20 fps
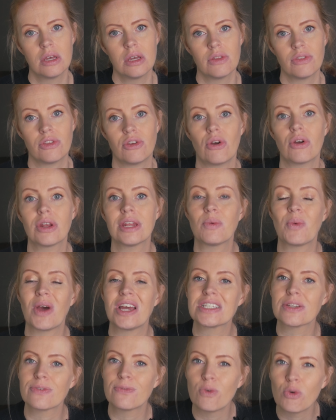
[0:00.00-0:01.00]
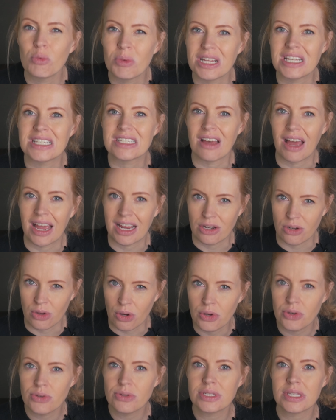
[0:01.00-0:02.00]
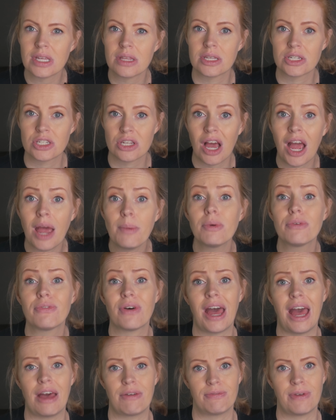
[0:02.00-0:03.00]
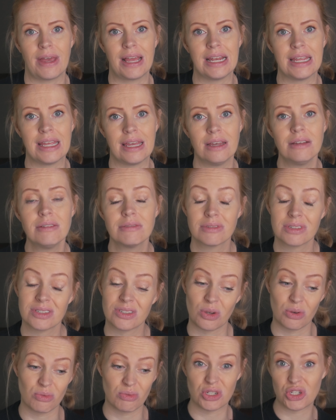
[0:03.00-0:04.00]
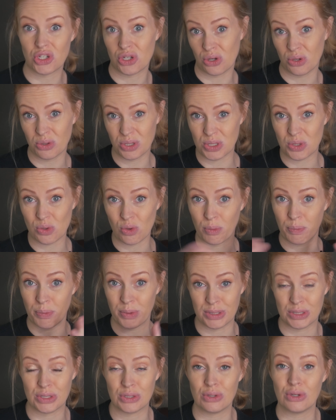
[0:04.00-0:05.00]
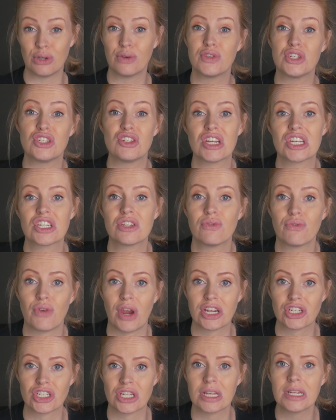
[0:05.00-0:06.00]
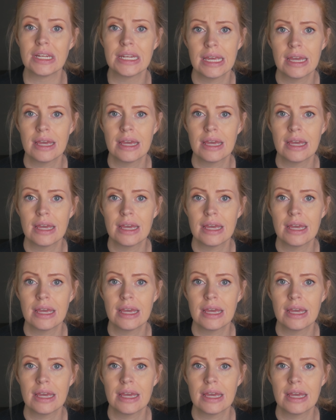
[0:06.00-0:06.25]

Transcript: The only way to formally diagnose the type of heart failure, so reduced or preserved ejection fraction,